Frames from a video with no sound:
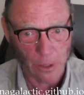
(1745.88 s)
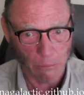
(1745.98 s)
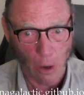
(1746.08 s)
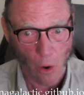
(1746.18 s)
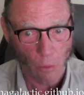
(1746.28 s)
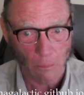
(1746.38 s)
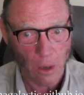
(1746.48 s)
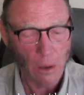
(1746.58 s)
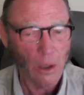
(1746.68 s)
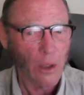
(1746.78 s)
Bohm.
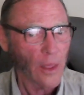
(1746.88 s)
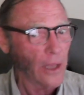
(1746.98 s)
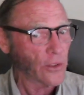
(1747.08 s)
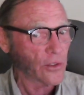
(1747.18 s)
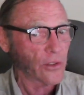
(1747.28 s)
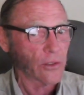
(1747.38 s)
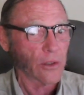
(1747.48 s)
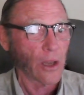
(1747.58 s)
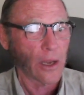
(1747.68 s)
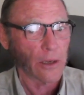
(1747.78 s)
That's
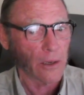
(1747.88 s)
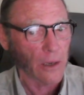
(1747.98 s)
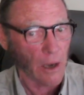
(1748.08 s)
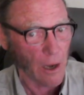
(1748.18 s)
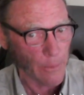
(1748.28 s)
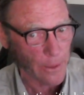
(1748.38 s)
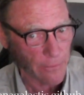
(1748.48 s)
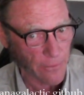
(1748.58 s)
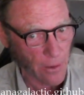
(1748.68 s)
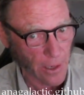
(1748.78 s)
not common
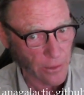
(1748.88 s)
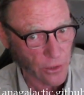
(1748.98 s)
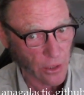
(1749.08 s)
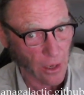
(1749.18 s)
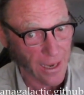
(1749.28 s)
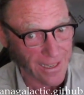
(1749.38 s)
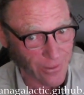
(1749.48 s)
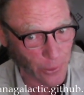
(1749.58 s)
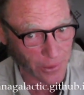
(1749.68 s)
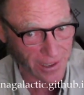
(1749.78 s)
for Einstein,
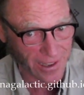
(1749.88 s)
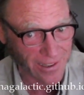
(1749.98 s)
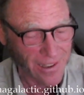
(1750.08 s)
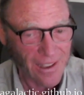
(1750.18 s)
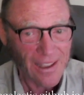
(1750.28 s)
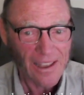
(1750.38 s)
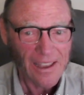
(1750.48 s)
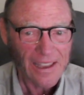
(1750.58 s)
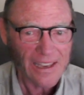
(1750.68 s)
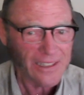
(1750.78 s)
okay?
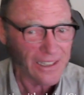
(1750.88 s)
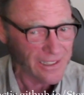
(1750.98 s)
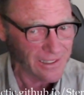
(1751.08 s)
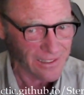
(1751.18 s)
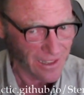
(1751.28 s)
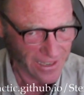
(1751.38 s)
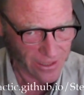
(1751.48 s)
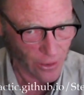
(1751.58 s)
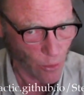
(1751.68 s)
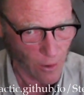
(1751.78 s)
He didn't like
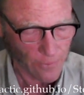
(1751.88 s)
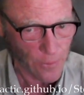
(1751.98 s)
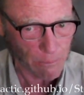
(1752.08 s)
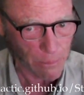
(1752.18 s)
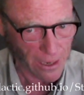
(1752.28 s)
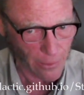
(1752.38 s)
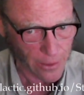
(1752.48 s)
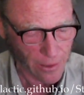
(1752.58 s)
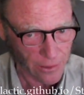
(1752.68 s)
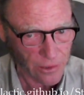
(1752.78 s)
the quantum
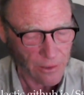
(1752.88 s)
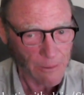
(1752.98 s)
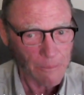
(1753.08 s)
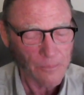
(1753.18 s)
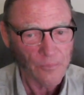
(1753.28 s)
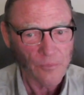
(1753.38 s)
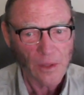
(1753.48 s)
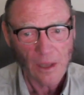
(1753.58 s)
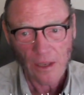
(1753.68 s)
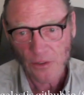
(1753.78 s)
paradox.
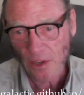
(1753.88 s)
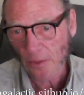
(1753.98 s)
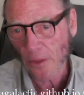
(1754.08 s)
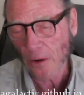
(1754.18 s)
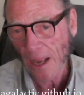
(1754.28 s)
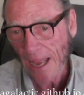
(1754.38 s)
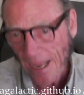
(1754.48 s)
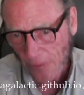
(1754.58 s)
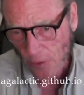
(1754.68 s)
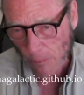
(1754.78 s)
He said there
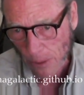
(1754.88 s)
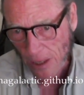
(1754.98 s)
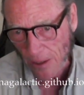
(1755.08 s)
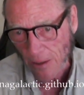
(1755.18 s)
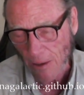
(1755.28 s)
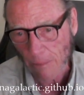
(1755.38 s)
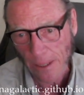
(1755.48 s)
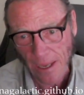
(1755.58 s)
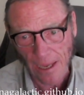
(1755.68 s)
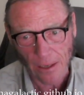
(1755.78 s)
had to be a
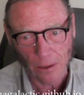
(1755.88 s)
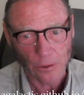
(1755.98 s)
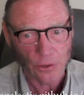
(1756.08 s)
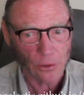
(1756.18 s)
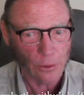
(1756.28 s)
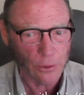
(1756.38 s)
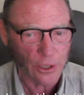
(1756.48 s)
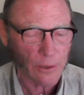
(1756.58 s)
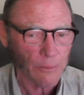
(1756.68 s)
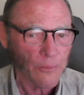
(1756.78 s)
mechanical
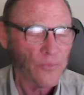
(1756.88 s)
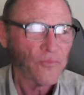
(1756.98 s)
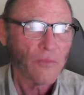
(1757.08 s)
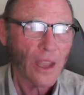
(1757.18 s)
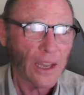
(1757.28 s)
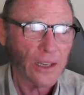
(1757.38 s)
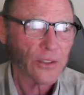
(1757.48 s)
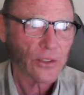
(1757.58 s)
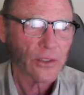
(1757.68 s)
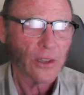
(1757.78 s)
solution. And
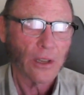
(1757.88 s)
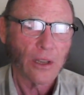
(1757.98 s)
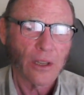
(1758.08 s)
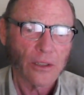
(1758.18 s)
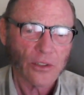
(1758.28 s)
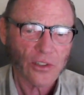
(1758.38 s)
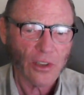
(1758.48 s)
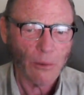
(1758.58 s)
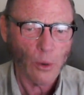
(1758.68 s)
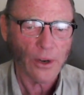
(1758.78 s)
it's
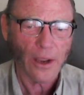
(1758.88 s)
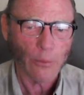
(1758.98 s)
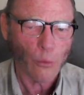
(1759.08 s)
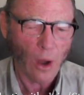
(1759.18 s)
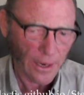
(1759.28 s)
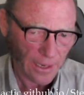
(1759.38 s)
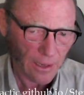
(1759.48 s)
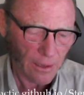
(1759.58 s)
somewhat ironic